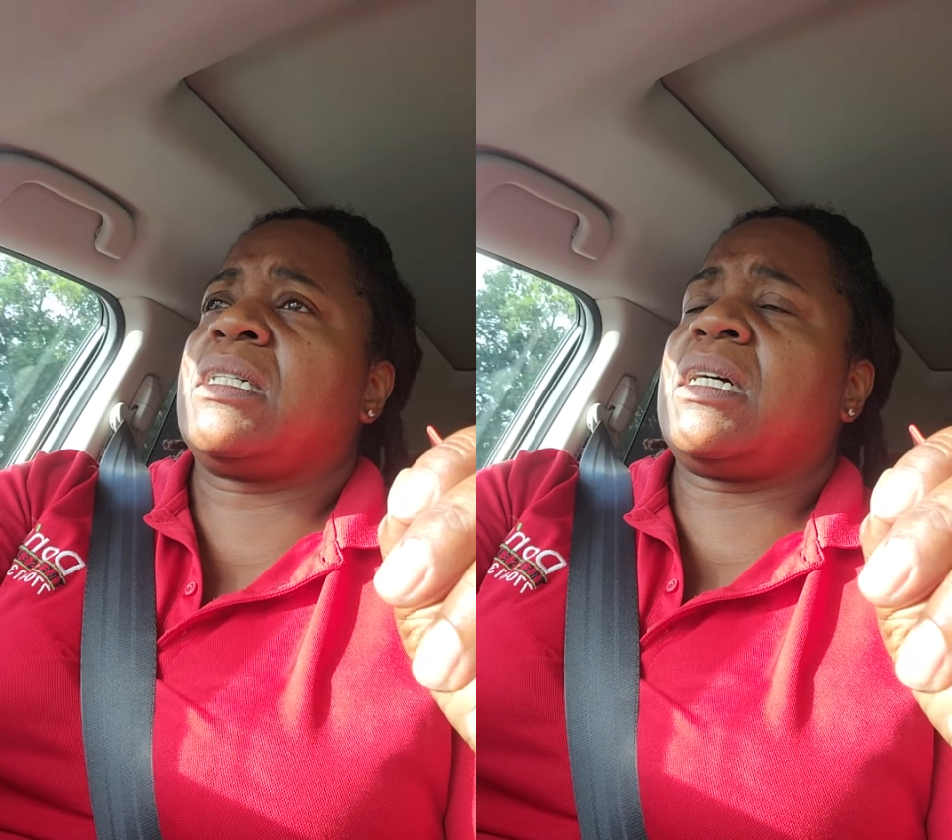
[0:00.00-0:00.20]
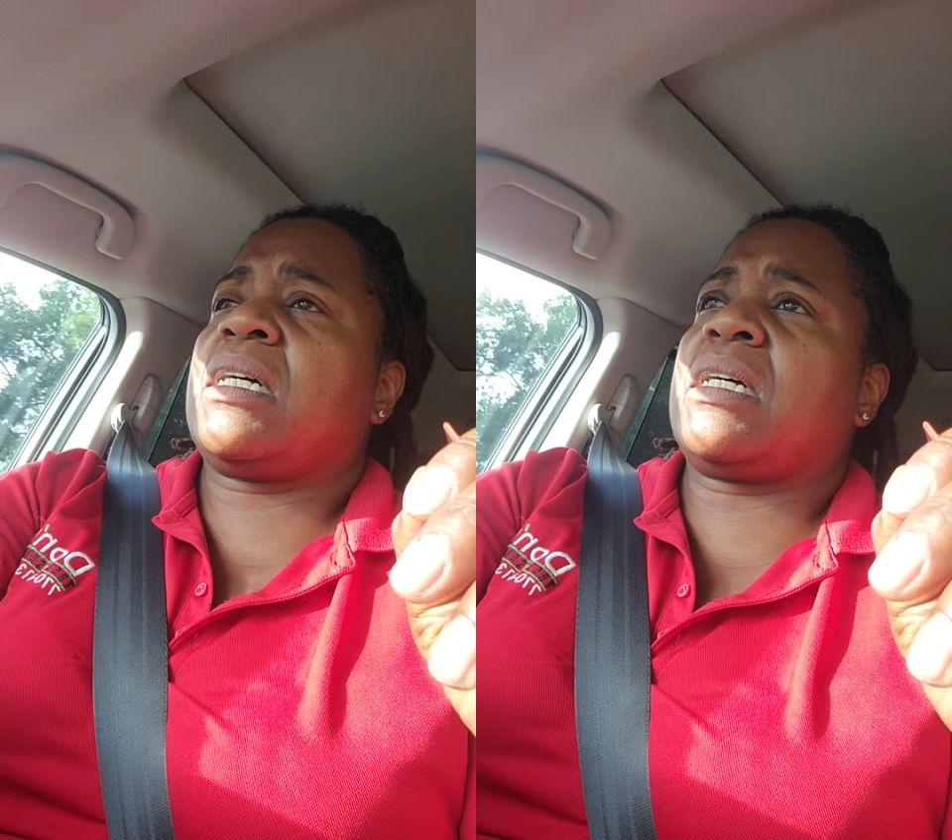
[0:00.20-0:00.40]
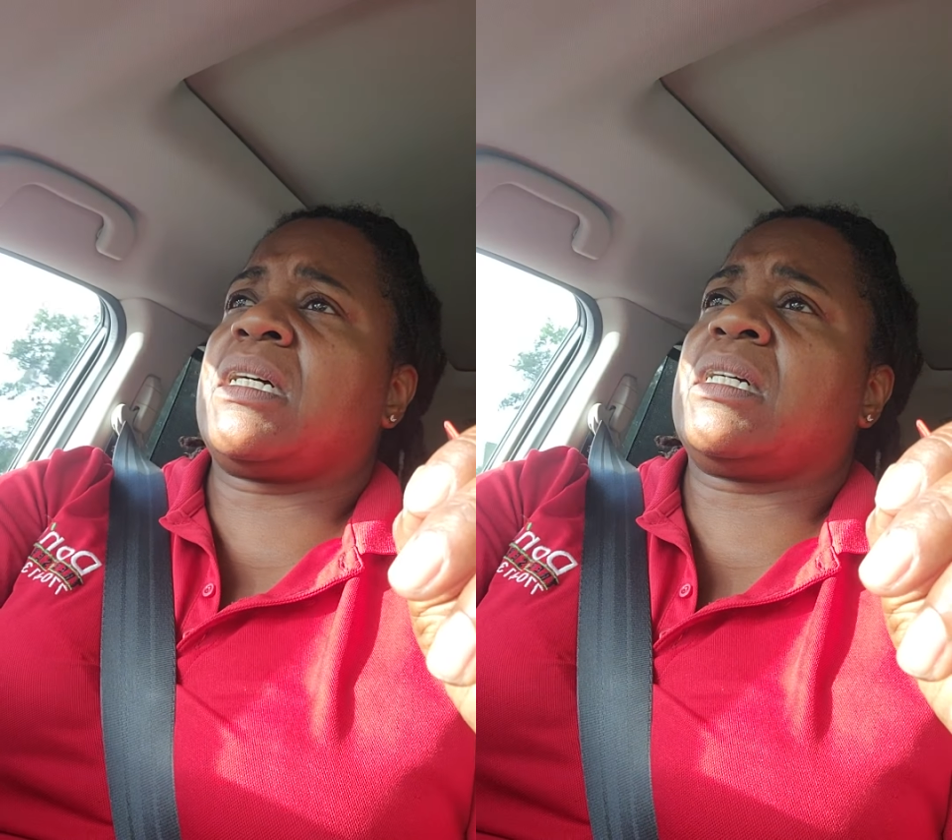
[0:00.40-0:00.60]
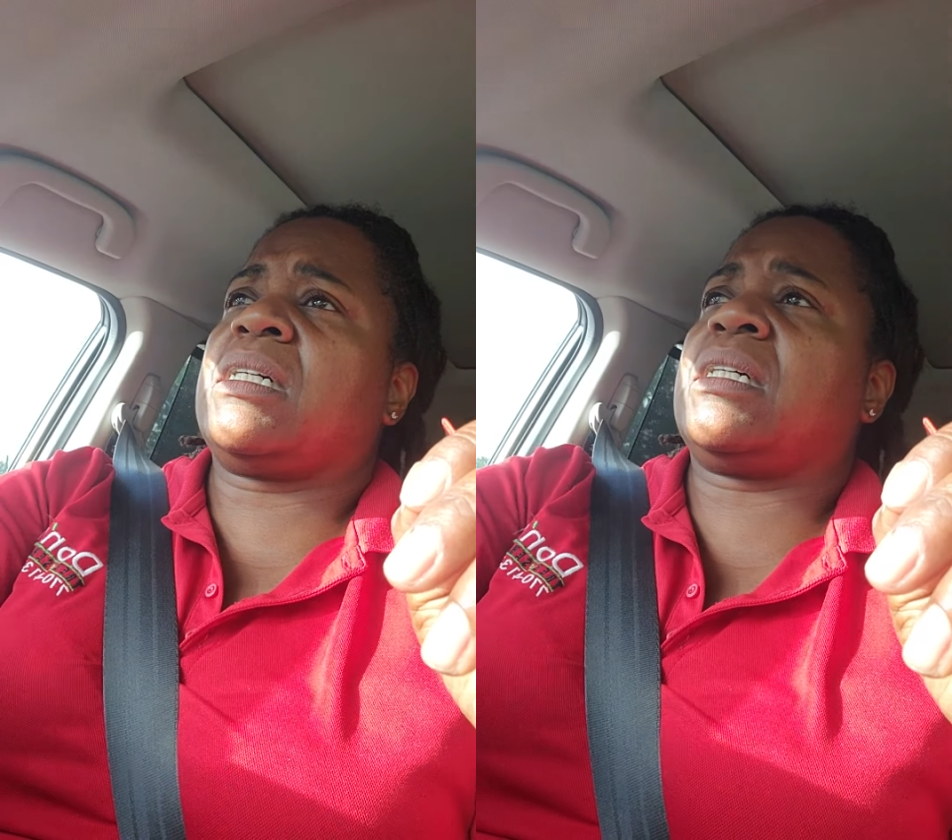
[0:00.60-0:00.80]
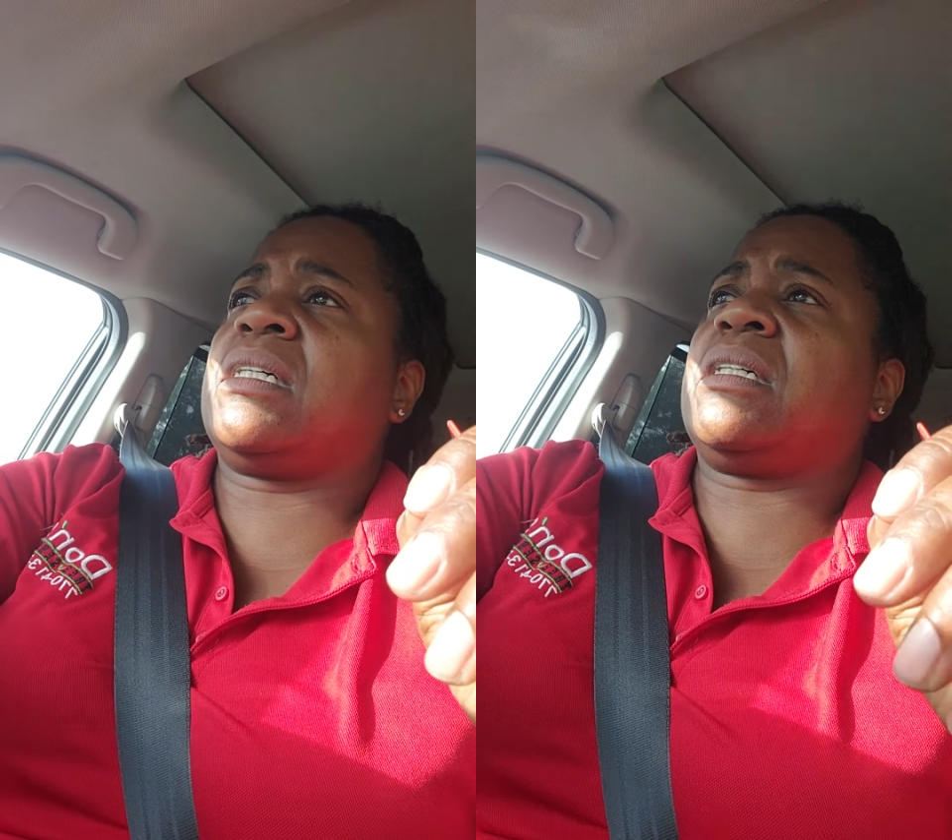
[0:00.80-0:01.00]

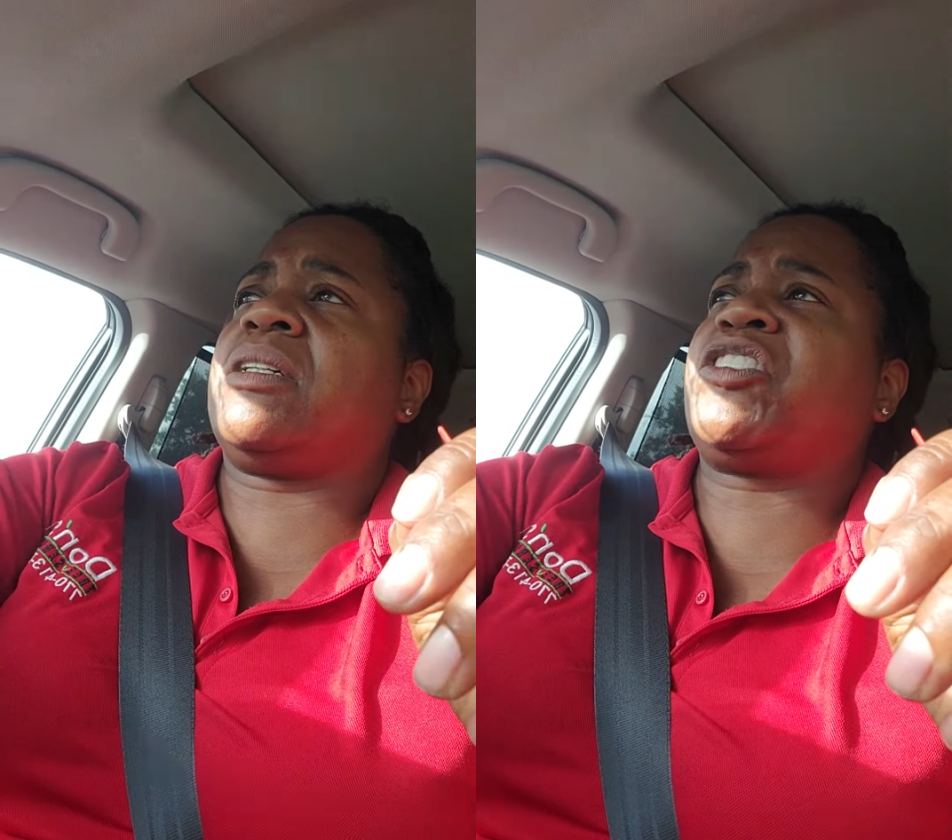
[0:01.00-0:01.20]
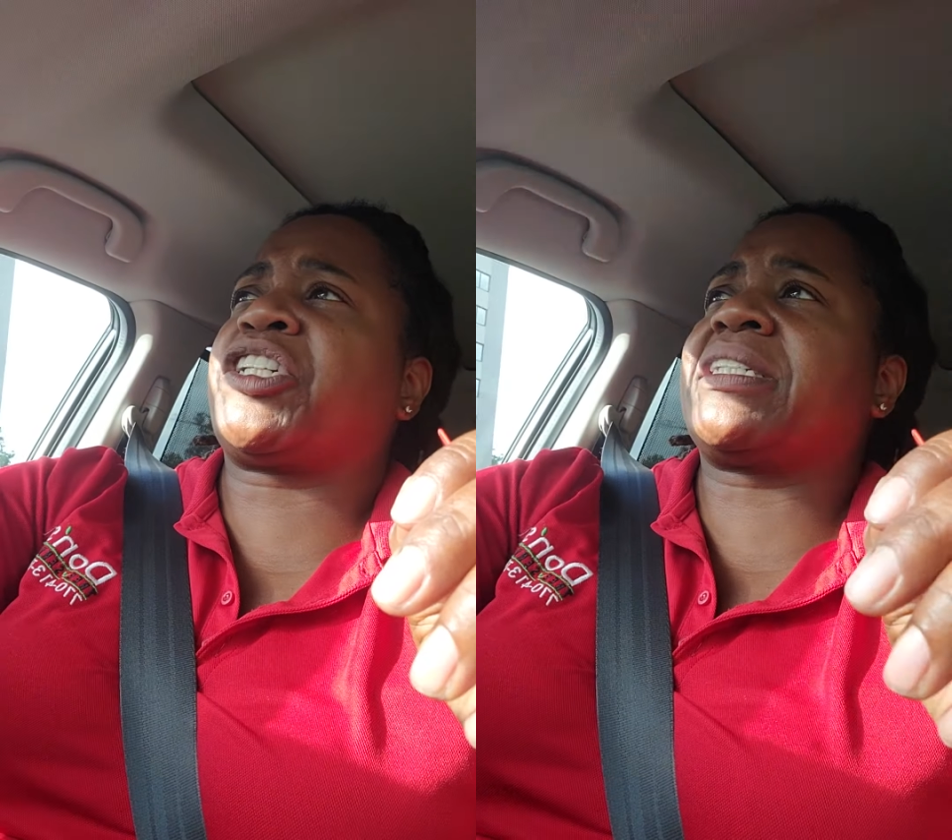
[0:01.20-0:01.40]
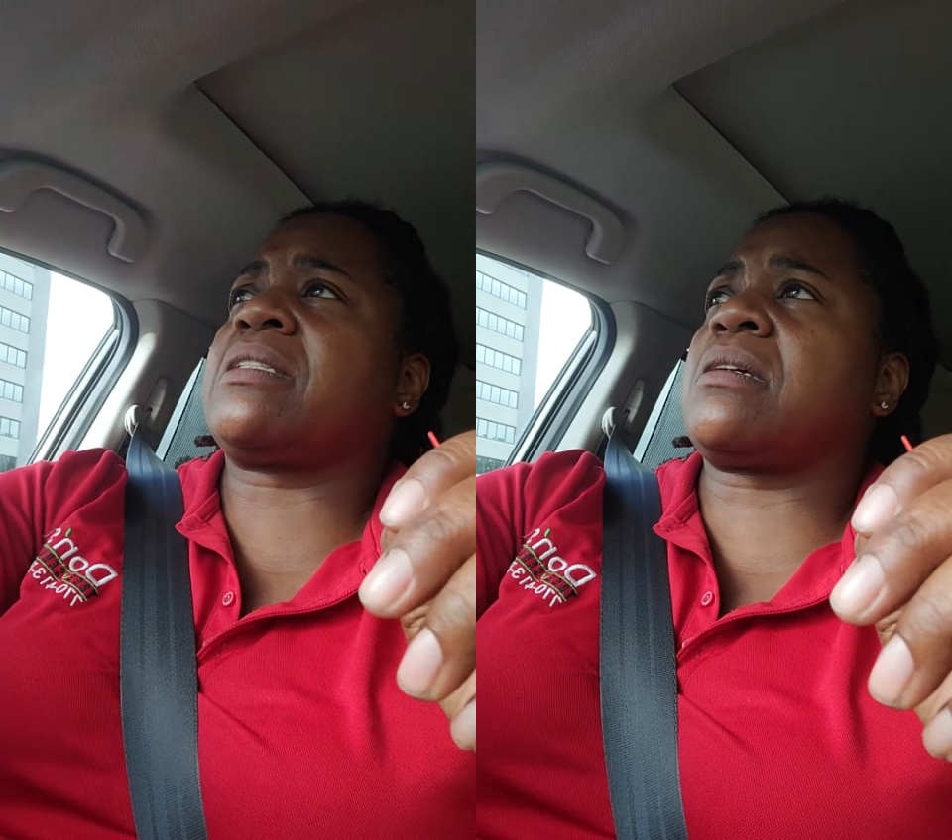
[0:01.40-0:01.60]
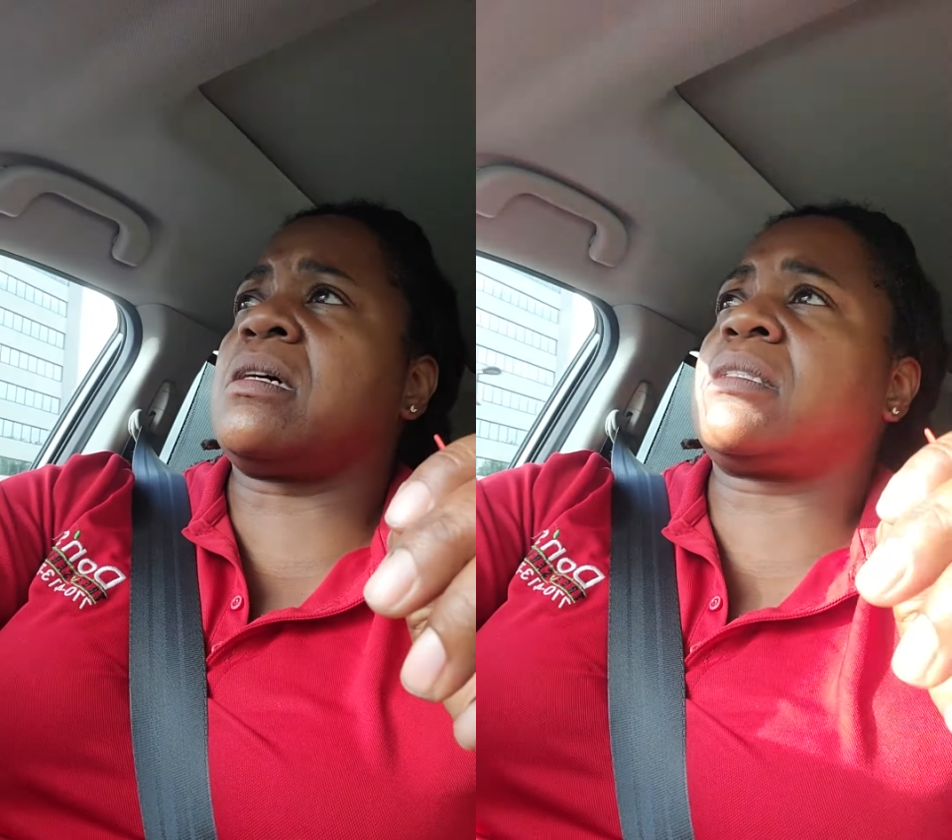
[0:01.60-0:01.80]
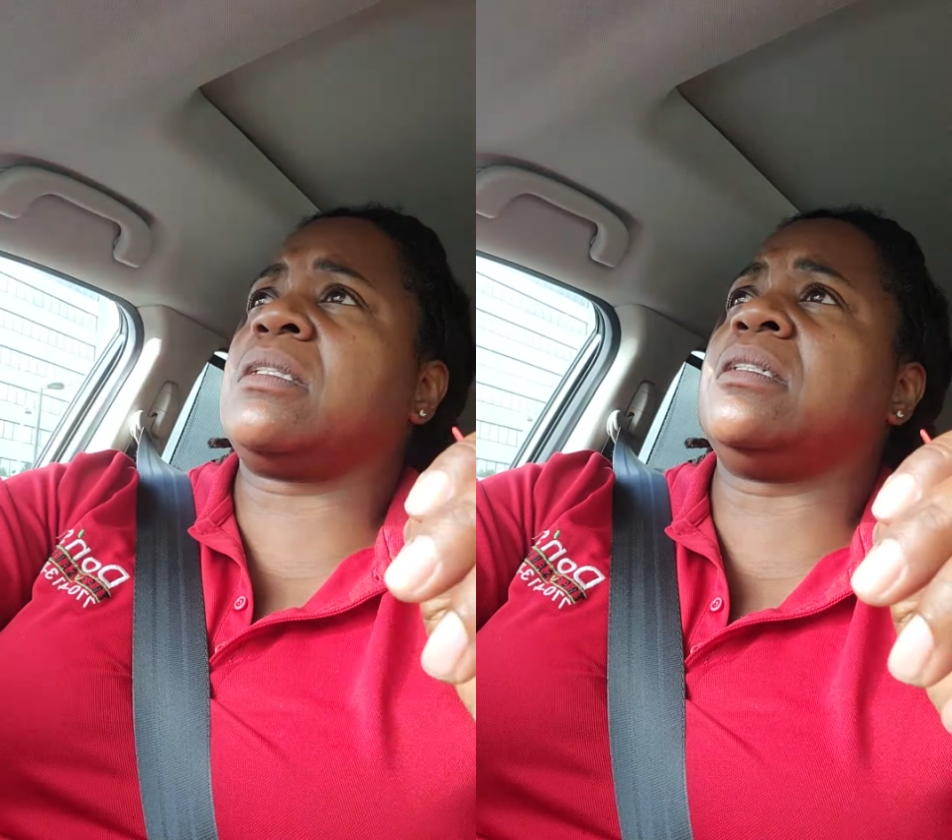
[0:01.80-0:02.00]
uh, our chicken
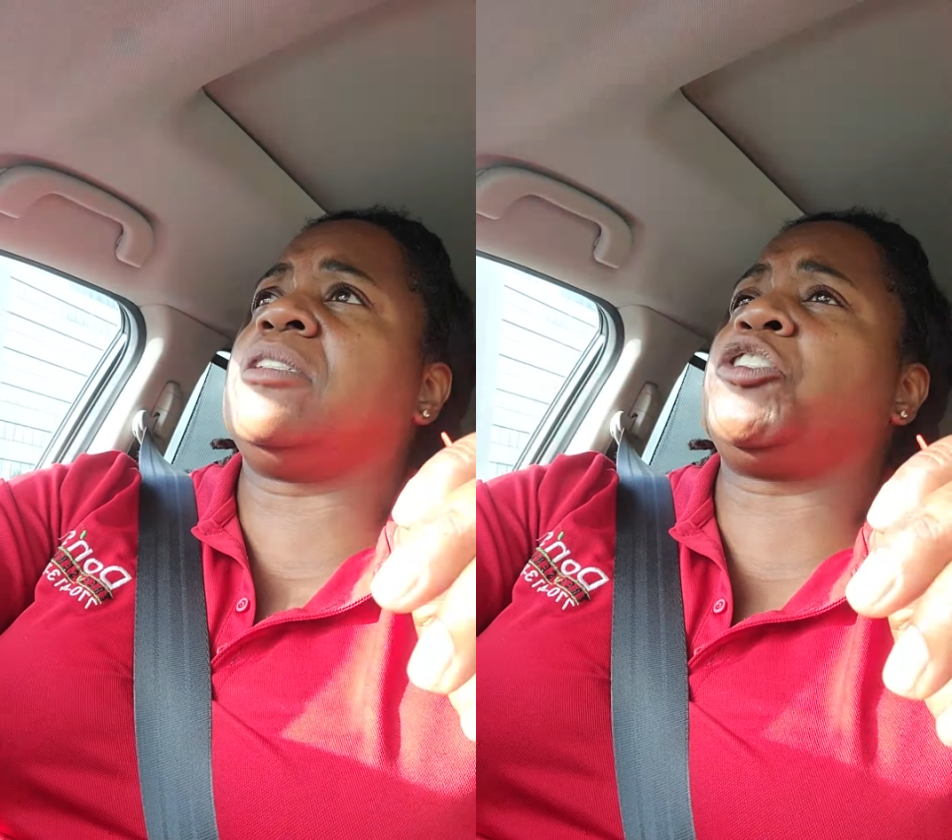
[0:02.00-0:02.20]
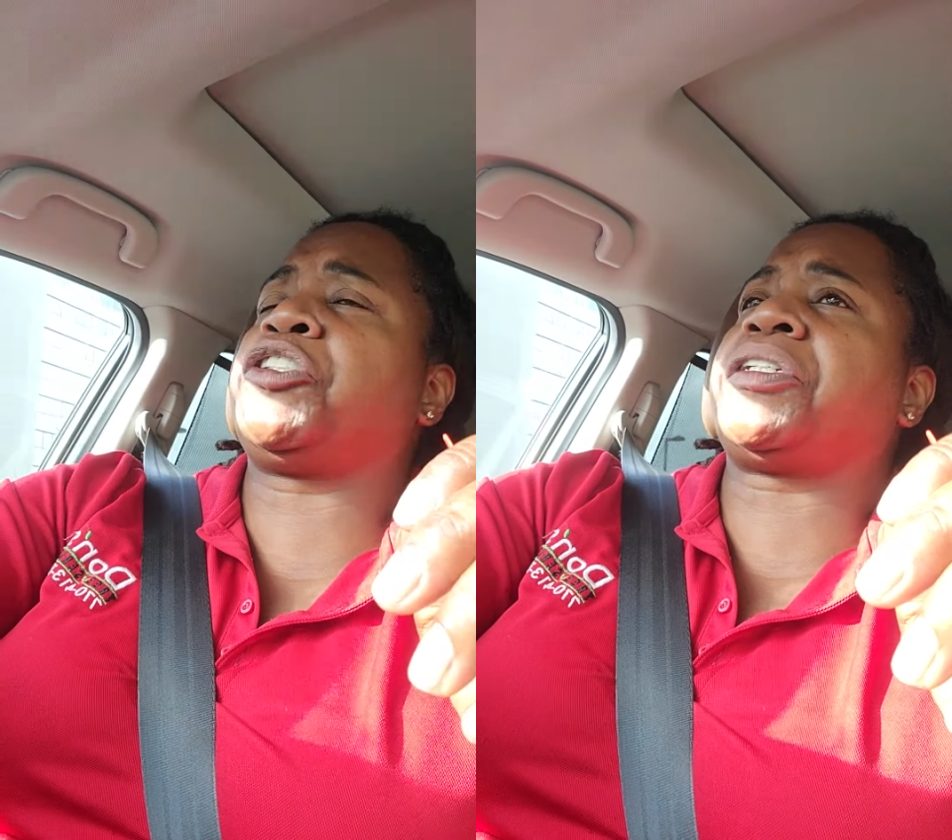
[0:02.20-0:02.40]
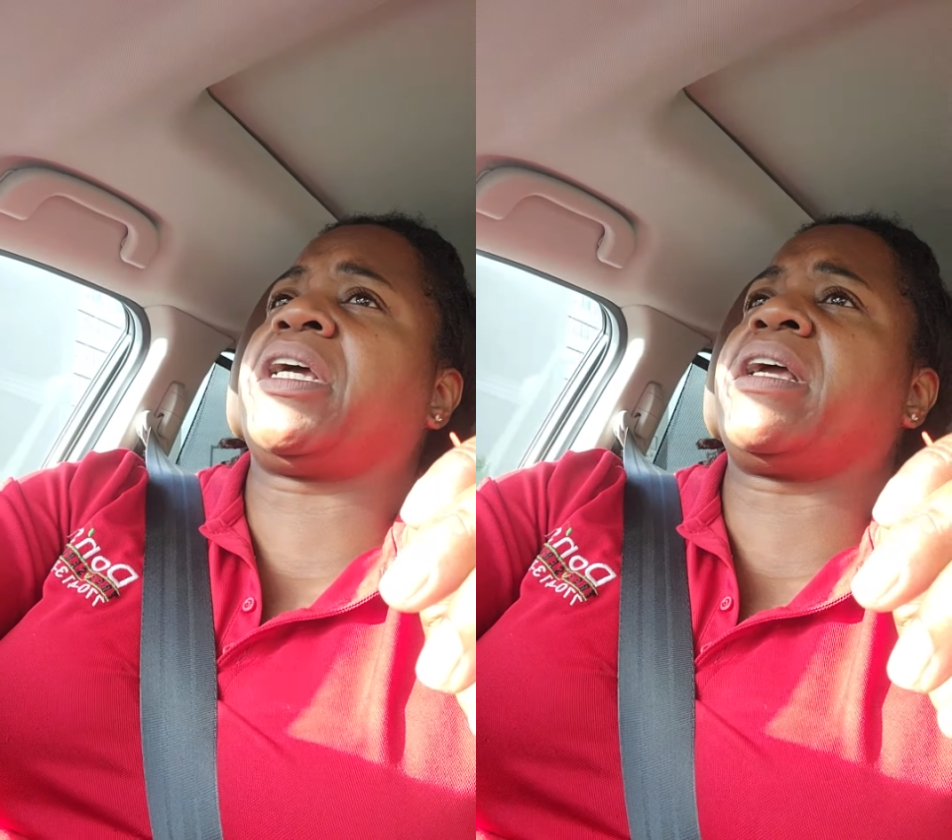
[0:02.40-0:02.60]
sausage,